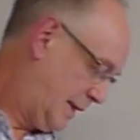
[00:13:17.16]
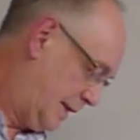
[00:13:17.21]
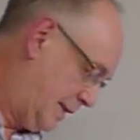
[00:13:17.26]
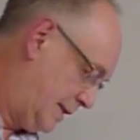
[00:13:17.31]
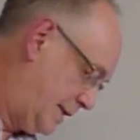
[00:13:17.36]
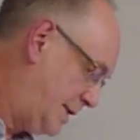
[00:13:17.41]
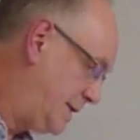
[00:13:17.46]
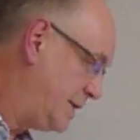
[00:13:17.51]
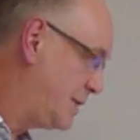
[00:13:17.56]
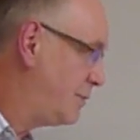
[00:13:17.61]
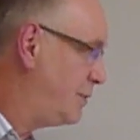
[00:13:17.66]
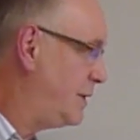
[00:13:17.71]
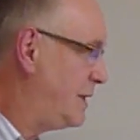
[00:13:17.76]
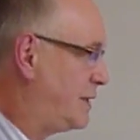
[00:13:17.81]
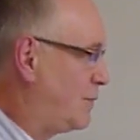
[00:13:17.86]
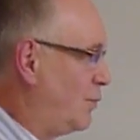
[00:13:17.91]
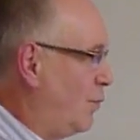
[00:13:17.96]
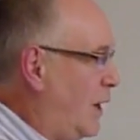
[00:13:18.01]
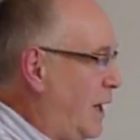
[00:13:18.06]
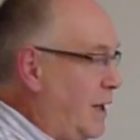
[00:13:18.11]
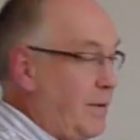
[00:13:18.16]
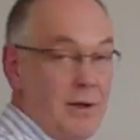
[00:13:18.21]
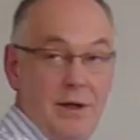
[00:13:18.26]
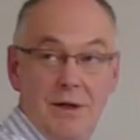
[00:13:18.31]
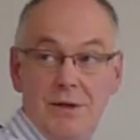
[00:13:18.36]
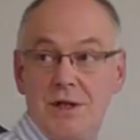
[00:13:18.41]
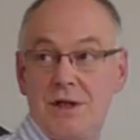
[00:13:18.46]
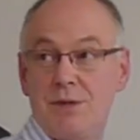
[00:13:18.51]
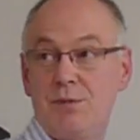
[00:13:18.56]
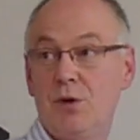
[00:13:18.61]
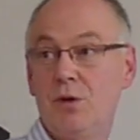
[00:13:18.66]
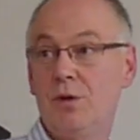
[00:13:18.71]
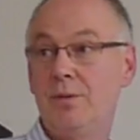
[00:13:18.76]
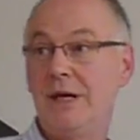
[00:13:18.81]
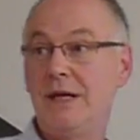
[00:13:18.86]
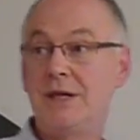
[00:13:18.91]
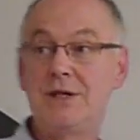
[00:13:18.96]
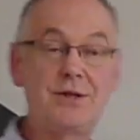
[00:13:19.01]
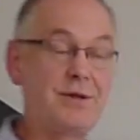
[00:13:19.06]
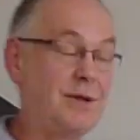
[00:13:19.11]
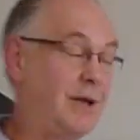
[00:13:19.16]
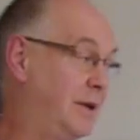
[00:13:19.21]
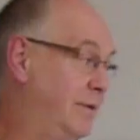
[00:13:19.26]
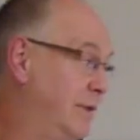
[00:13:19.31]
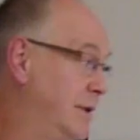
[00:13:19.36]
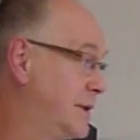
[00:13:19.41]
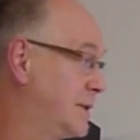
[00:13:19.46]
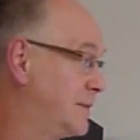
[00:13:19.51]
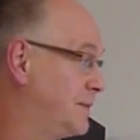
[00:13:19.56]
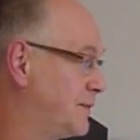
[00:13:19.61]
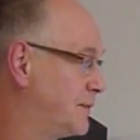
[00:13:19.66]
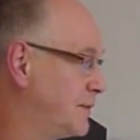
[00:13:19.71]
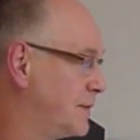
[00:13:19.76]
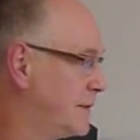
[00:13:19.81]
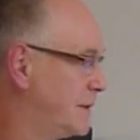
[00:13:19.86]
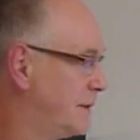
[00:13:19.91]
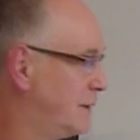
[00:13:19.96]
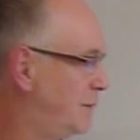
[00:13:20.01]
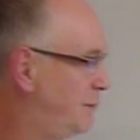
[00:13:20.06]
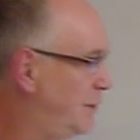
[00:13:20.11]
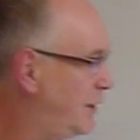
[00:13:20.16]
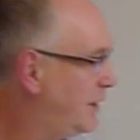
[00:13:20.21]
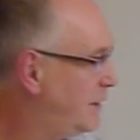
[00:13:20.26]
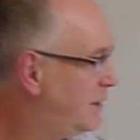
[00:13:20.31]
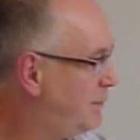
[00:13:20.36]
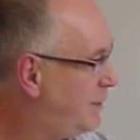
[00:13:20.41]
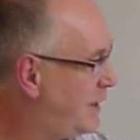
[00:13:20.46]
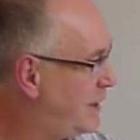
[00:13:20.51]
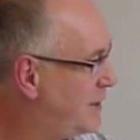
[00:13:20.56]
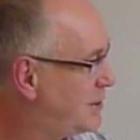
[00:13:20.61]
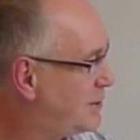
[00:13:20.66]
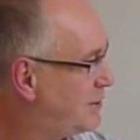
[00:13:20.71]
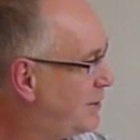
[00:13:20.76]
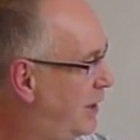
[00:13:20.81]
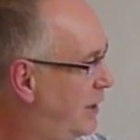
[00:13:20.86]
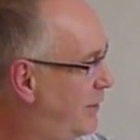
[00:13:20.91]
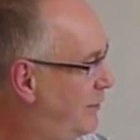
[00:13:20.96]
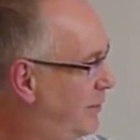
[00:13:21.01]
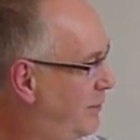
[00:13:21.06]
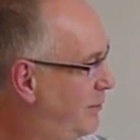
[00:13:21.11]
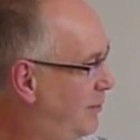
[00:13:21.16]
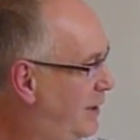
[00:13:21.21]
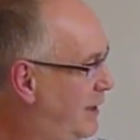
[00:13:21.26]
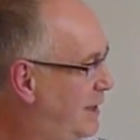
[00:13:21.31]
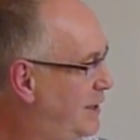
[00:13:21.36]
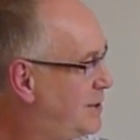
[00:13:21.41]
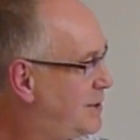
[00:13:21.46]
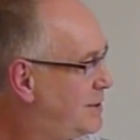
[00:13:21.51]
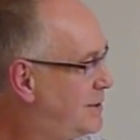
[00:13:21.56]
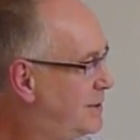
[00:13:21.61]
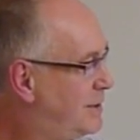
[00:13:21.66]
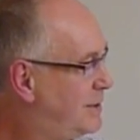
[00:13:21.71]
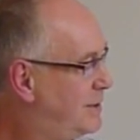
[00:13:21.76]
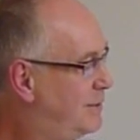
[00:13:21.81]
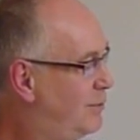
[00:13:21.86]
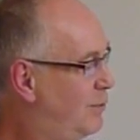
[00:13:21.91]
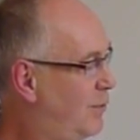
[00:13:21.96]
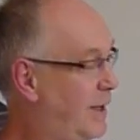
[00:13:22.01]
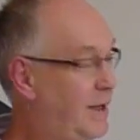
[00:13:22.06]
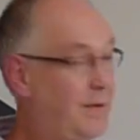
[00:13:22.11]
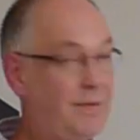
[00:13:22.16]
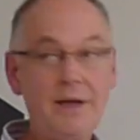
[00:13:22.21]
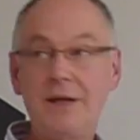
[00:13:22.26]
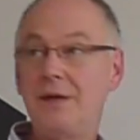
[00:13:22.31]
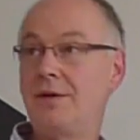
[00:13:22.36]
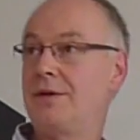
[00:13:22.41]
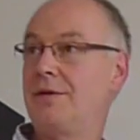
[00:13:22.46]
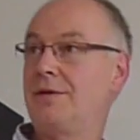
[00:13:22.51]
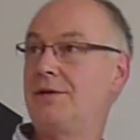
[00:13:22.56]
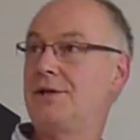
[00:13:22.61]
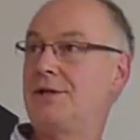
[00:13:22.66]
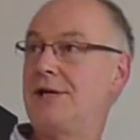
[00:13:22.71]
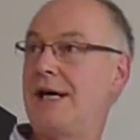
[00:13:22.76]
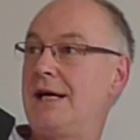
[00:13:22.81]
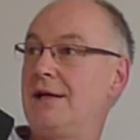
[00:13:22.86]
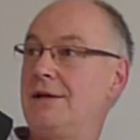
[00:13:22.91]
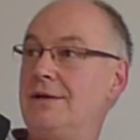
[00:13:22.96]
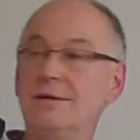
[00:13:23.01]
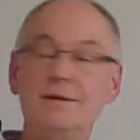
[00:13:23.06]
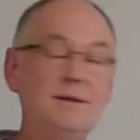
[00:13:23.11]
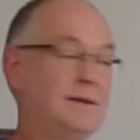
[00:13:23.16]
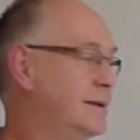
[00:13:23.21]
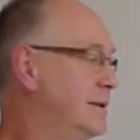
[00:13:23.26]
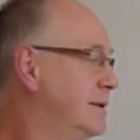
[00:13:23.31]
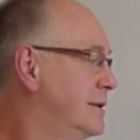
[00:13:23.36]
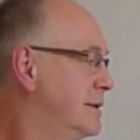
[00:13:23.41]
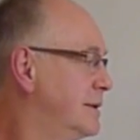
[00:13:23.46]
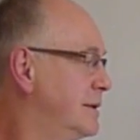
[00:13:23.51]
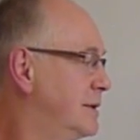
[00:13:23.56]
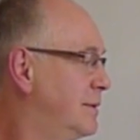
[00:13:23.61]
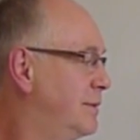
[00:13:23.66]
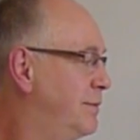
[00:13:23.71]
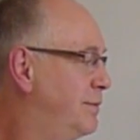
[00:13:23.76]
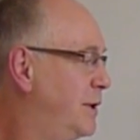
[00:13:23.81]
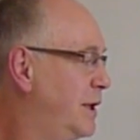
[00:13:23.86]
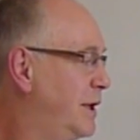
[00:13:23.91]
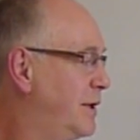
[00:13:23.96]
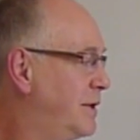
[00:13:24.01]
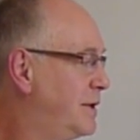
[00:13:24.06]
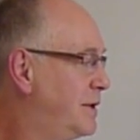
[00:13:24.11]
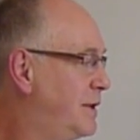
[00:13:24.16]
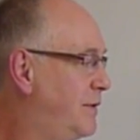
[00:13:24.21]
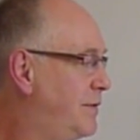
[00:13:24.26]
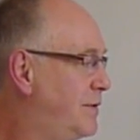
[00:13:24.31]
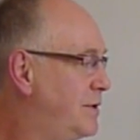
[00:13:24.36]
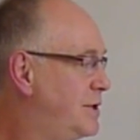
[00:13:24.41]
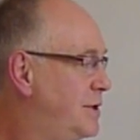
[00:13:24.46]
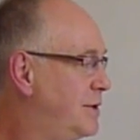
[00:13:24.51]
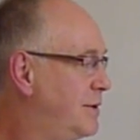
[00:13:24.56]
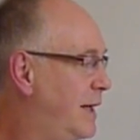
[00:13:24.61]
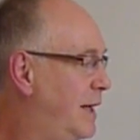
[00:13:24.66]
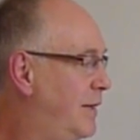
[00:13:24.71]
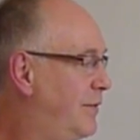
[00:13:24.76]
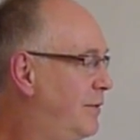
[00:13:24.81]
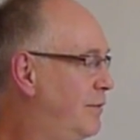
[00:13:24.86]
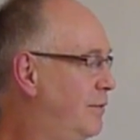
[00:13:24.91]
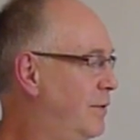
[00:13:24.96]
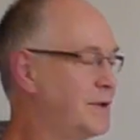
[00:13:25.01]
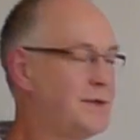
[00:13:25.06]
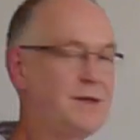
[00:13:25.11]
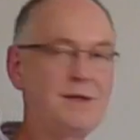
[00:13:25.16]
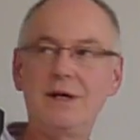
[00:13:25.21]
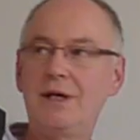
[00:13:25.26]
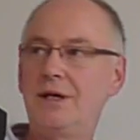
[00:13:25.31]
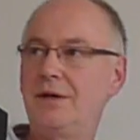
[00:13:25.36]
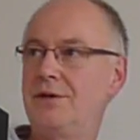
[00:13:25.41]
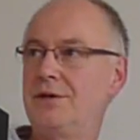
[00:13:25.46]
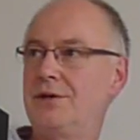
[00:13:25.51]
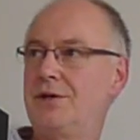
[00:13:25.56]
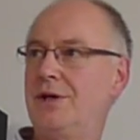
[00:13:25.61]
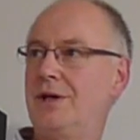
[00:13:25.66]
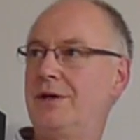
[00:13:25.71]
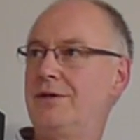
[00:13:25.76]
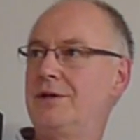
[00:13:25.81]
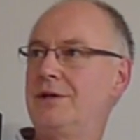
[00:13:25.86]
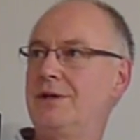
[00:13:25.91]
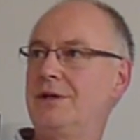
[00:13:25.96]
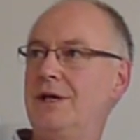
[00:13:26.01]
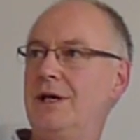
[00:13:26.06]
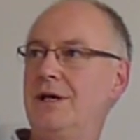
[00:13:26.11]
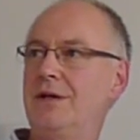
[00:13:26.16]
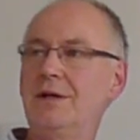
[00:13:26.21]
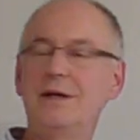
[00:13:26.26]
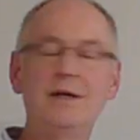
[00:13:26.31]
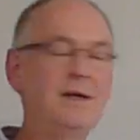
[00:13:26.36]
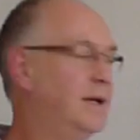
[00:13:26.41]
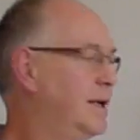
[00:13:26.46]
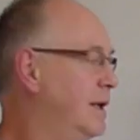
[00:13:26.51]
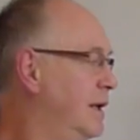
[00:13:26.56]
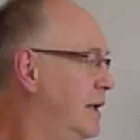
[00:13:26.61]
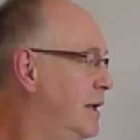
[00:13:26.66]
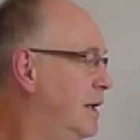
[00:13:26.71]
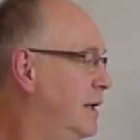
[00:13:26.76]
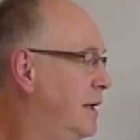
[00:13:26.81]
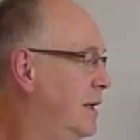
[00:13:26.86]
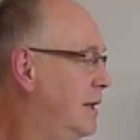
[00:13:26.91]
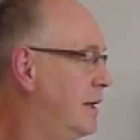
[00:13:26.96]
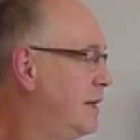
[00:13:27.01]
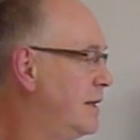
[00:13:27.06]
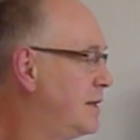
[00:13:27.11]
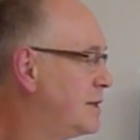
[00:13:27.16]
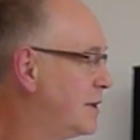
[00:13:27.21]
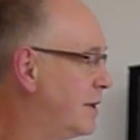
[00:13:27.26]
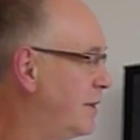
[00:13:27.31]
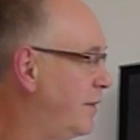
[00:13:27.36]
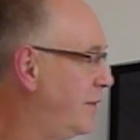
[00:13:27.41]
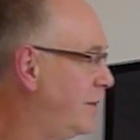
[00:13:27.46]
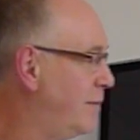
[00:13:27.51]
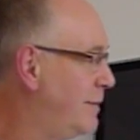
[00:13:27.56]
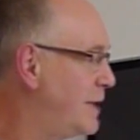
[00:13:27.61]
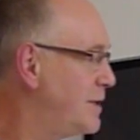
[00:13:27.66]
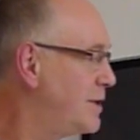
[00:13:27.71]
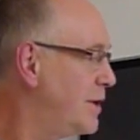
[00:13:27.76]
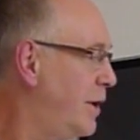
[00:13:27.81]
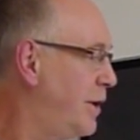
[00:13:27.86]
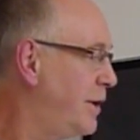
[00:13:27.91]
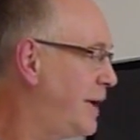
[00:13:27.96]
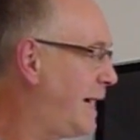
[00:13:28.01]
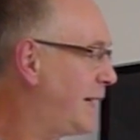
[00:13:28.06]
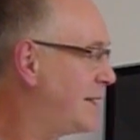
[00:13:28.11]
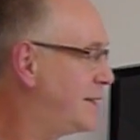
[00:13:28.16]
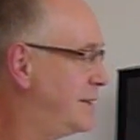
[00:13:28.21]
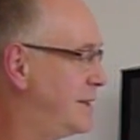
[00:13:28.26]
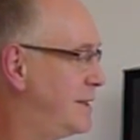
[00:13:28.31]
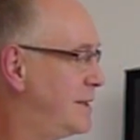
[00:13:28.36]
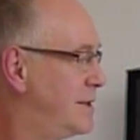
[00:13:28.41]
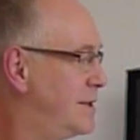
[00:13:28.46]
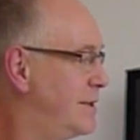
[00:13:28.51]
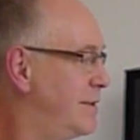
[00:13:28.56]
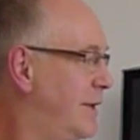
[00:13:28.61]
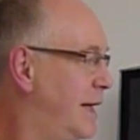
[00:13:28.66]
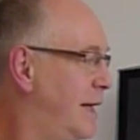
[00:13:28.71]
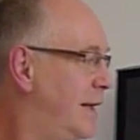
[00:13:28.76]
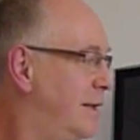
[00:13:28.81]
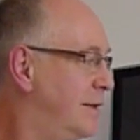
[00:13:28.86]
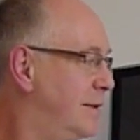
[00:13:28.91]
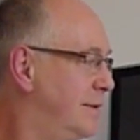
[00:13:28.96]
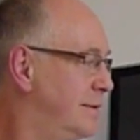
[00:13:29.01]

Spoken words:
This is the reason why we use small bass drivers. The bigger the bass driver in relation to the wavelength of the sound, the bigger the difference you get from one side of the driver to the other. So if you measure on axis, you get